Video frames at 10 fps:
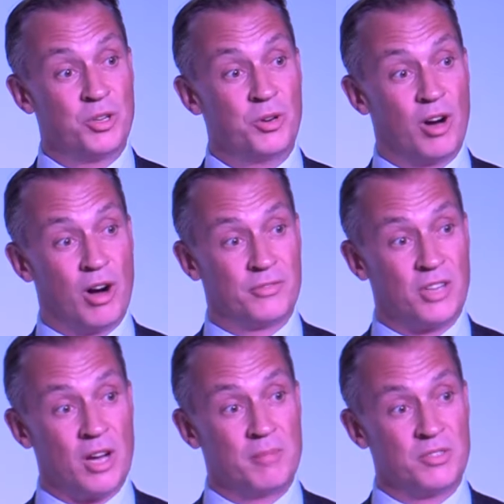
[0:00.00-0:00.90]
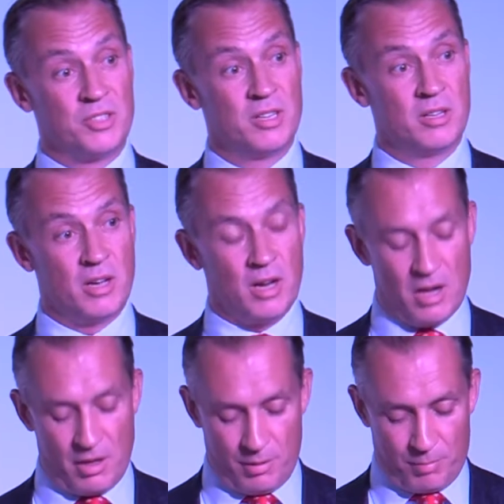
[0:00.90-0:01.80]
2.5 times
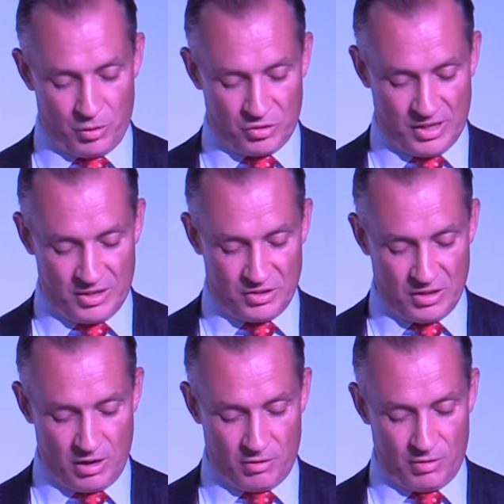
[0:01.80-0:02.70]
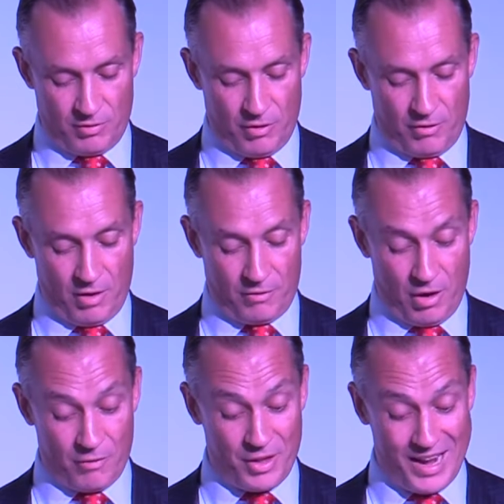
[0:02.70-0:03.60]
the proceeds
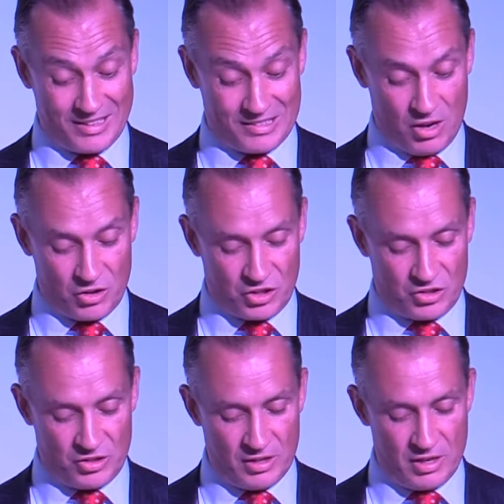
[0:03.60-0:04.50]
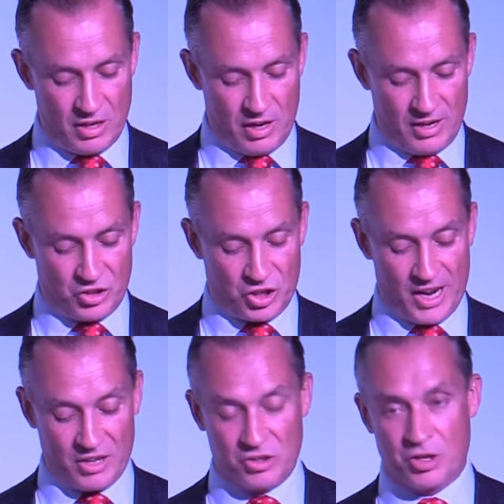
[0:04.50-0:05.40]
of the next largest
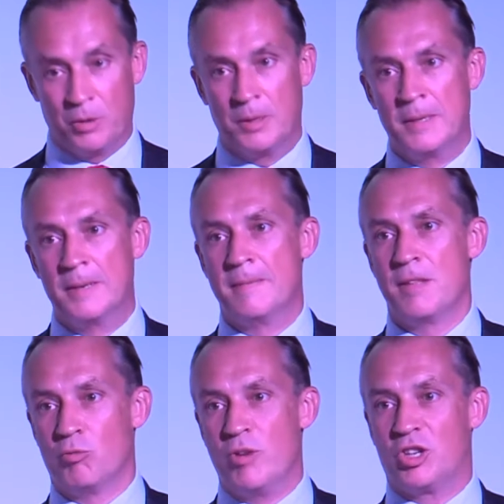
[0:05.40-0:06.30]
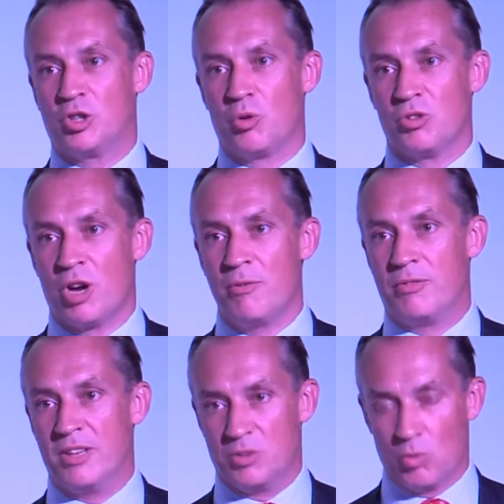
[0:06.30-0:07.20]
exchange. So reassurance,
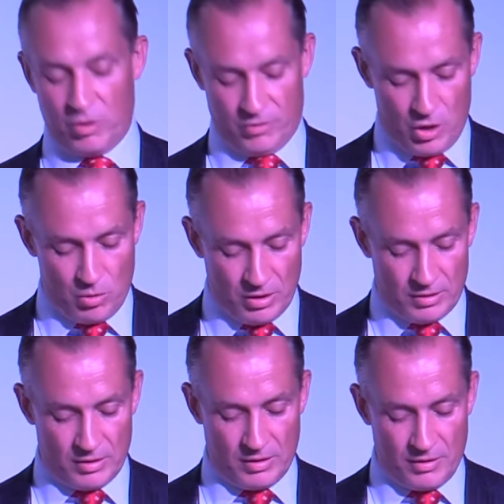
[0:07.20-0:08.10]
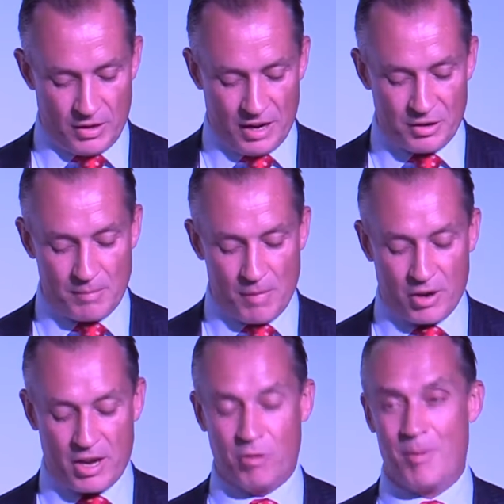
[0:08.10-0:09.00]
hopefully, to all of you that the London
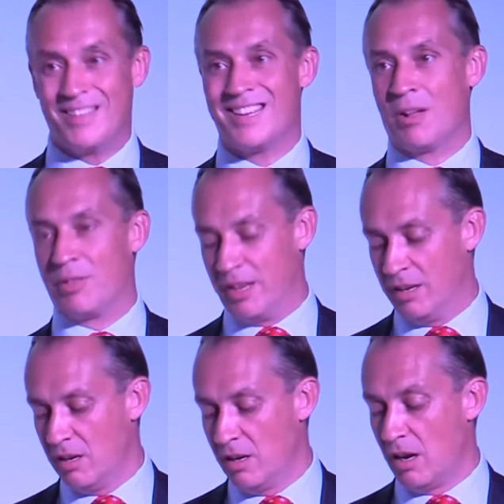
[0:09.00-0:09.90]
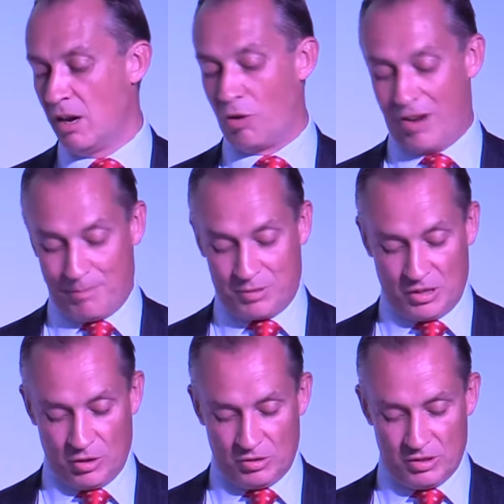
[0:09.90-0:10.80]
market remains healthy on an
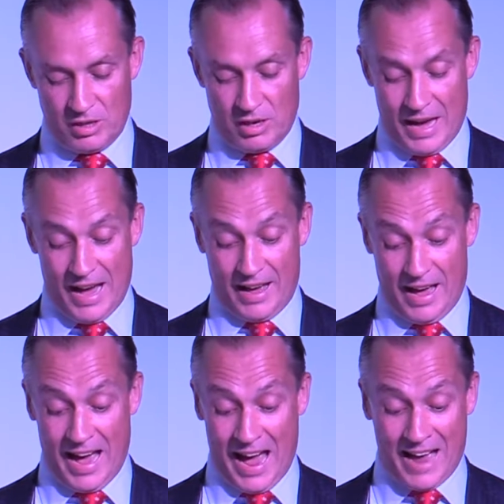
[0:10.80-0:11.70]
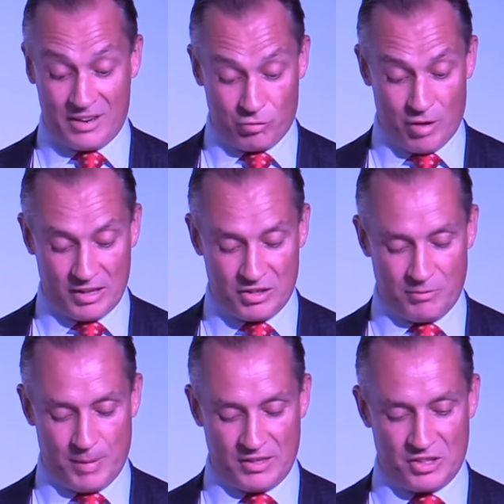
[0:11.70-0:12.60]
absolute and a
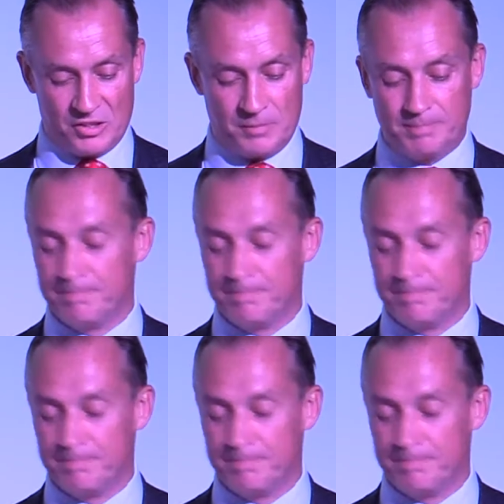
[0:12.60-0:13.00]
relative basis.